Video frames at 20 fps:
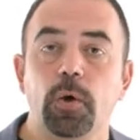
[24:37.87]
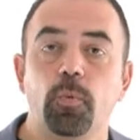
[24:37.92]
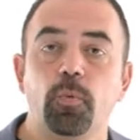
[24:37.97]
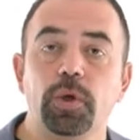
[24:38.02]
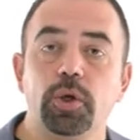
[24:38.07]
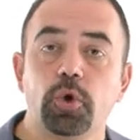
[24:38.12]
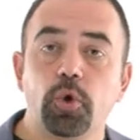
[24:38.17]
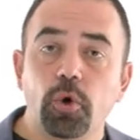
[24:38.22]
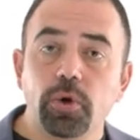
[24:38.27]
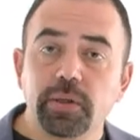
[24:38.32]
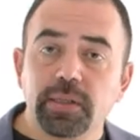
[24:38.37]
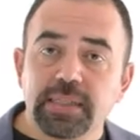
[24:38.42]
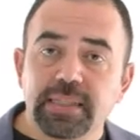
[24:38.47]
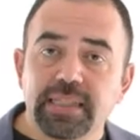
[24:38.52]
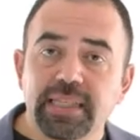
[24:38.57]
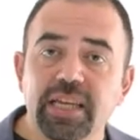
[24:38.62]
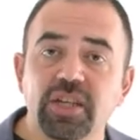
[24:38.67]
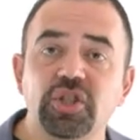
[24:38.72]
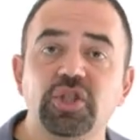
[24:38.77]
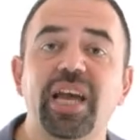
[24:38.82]
We call the
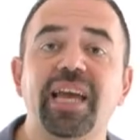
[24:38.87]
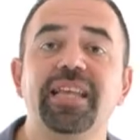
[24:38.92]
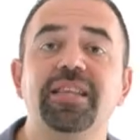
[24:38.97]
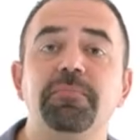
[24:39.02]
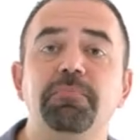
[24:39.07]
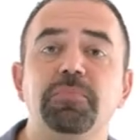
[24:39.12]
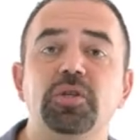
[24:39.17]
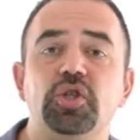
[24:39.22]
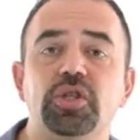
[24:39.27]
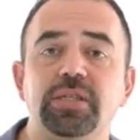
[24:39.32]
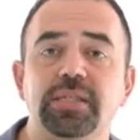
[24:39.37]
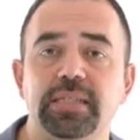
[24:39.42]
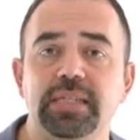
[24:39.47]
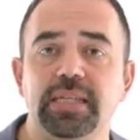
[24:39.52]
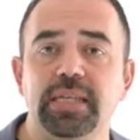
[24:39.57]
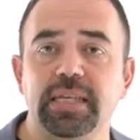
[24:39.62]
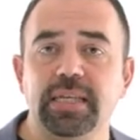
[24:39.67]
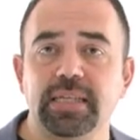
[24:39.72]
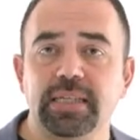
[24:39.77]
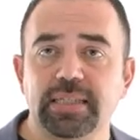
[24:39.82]
stage admission
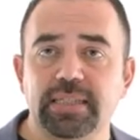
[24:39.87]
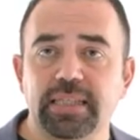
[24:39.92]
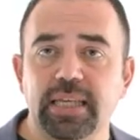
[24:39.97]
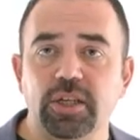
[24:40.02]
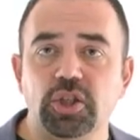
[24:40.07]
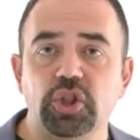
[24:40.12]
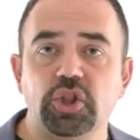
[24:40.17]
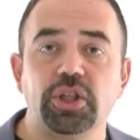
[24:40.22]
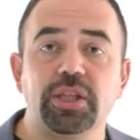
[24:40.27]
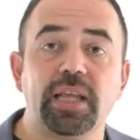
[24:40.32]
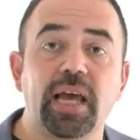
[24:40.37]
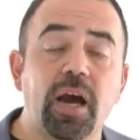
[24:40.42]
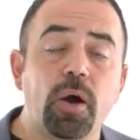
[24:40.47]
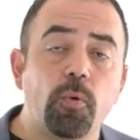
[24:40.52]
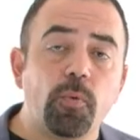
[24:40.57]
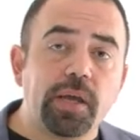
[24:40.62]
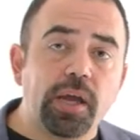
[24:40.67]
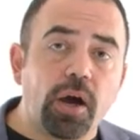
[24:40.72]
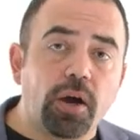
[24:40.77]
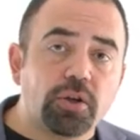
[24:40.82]
seeking stage. Now
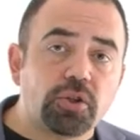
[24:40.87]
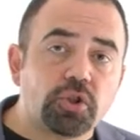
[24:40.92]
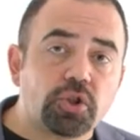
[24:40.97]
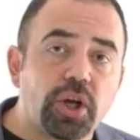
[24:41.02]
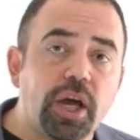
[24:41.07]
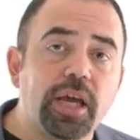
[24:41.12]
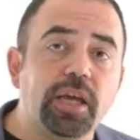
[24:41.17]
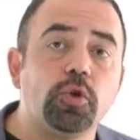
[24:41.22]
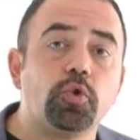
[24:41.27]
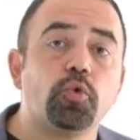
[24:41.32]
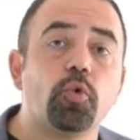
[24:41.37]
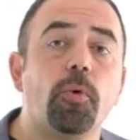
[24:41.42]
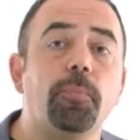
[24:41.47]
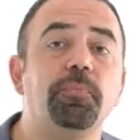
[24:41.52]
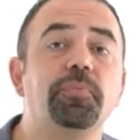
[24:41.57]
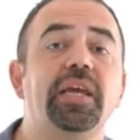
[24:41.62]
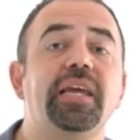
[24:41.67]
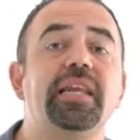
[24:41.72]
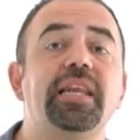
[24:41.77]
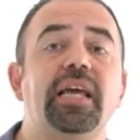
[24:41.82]
we are trying to
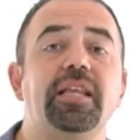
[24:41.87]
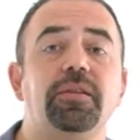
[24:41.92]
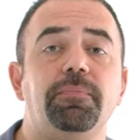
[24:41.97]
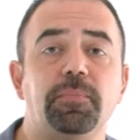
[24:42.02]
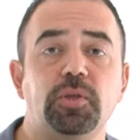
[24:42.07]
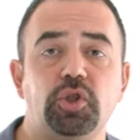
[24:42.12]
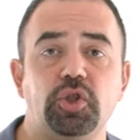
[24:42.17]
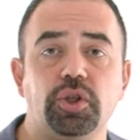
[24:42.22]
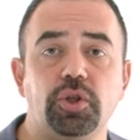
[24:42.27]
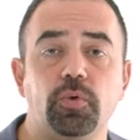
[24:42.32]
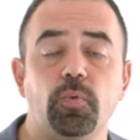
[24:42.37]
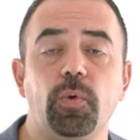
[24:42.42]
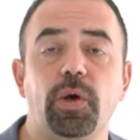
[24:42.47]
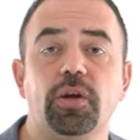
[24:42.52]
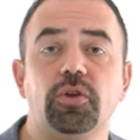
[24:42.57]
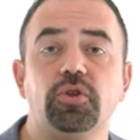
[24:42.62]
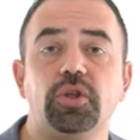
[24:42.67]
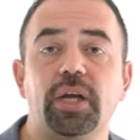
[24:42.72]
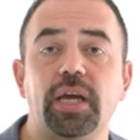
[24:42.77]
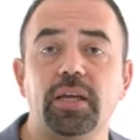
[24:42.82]
obtain admission. We
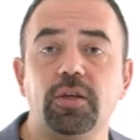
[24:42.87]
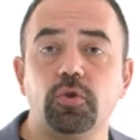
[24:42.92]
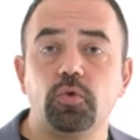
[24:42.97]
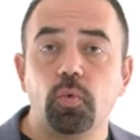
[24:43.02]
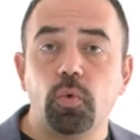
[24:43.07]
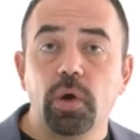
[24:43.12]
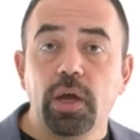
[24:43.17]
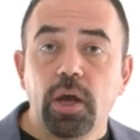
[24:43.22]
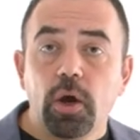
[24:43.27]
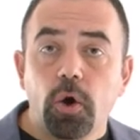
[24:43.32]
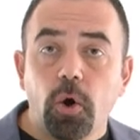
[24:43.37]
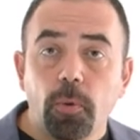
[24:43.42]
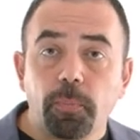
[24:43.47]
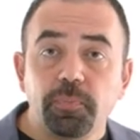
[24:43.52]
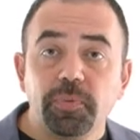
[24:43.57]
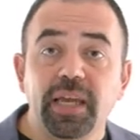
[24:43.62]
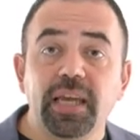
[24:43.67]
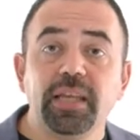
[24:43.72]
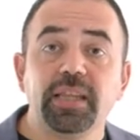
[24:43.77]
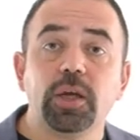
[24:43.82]
are trying to
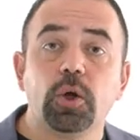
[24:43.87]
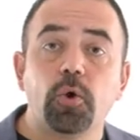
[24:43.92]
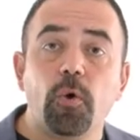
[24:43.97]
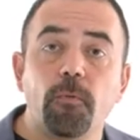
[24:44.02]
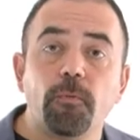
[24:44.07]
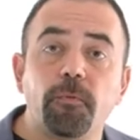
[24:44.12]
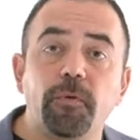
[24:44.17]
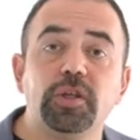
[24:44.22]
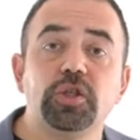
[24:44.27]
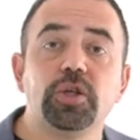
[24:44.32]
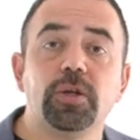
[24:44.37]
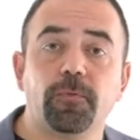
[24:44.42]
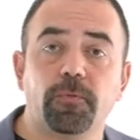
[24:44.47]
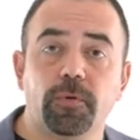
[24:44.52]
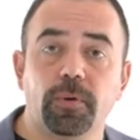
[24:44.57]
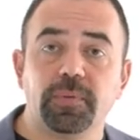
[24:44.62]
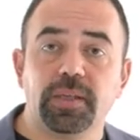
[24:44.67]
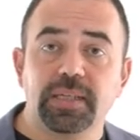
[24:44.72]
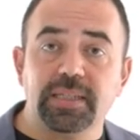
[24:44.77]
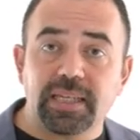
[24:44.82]
obtain the confession
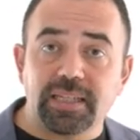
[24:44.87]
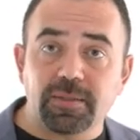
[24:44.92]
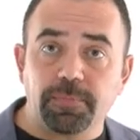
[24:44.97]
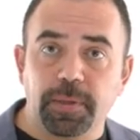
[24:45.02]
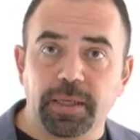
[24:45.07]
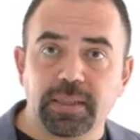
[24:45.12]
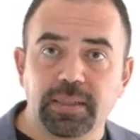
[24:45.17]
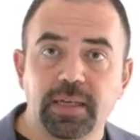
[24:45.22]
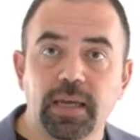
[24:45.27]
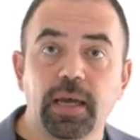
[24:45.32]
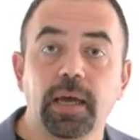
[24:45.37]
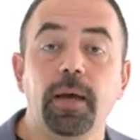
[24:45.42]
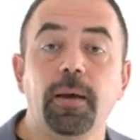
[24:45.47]
from the suspect.